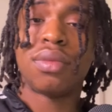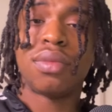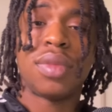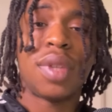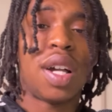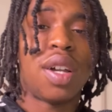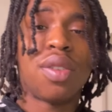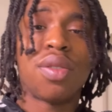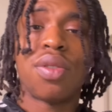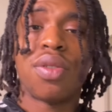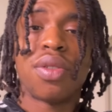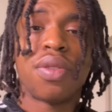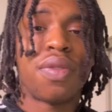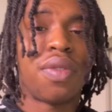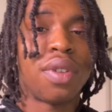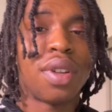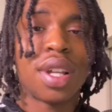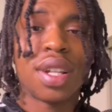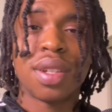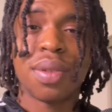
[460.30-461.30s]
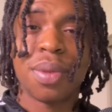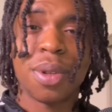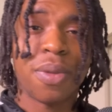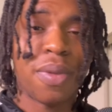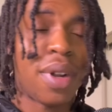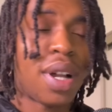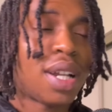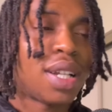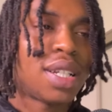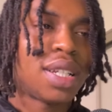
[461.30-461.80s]
I don't know the philosophy
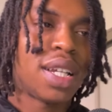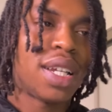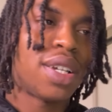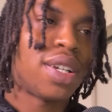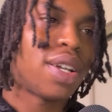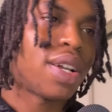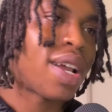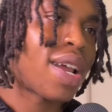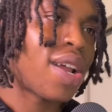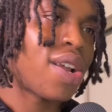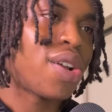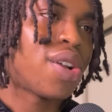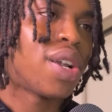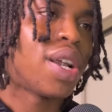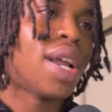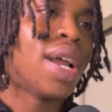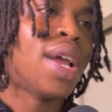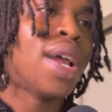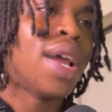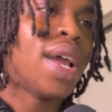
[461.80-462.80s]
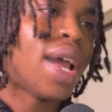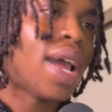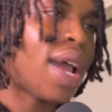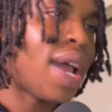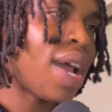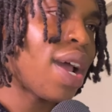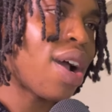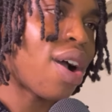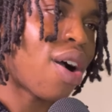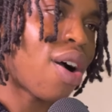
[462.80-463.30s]
behind this indicator
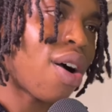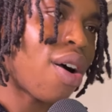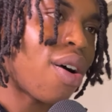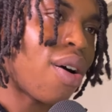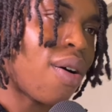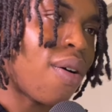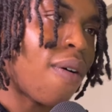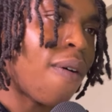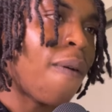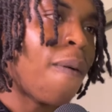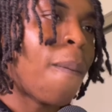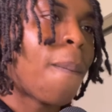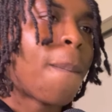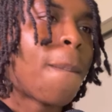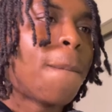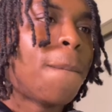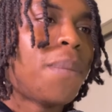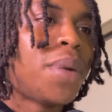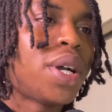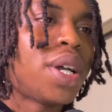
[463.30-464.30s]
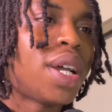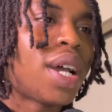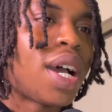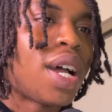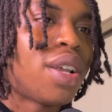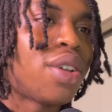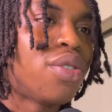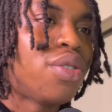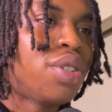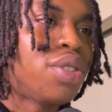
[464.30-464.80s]
at all. But
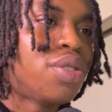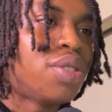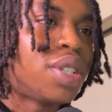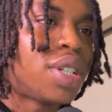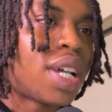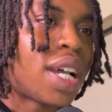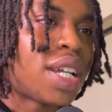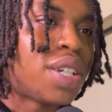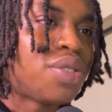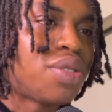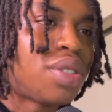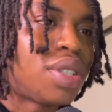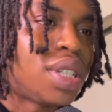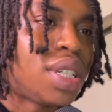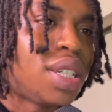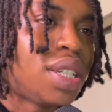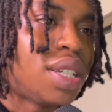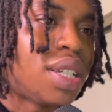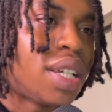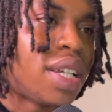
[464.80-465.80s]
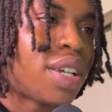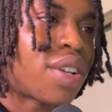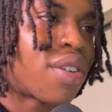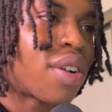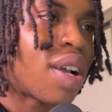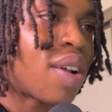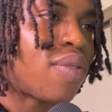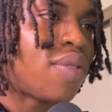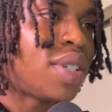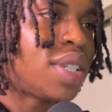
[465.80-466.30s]
I do use it. Cause as you see, it
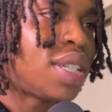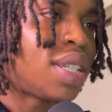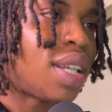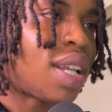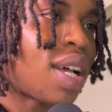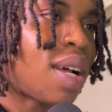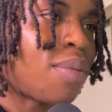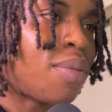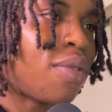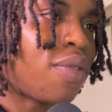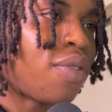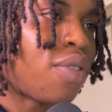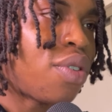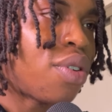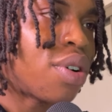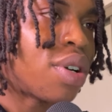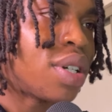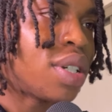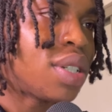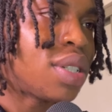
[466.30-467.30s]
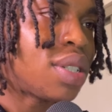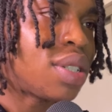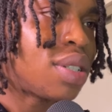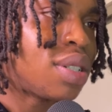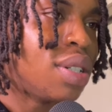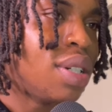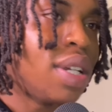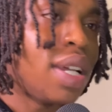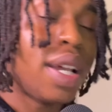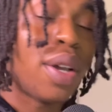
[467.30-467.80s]
graphed this line before us.
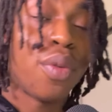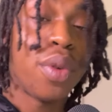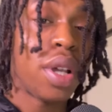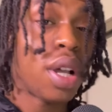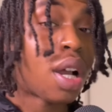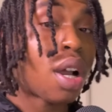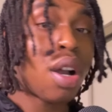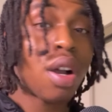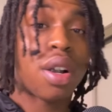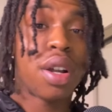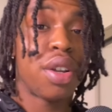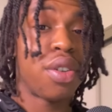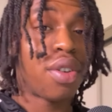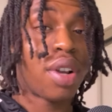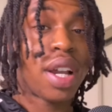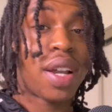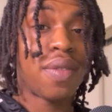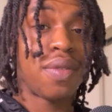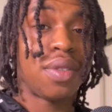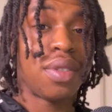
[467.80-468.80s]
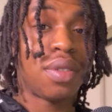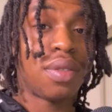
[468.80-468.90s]
And we had already it.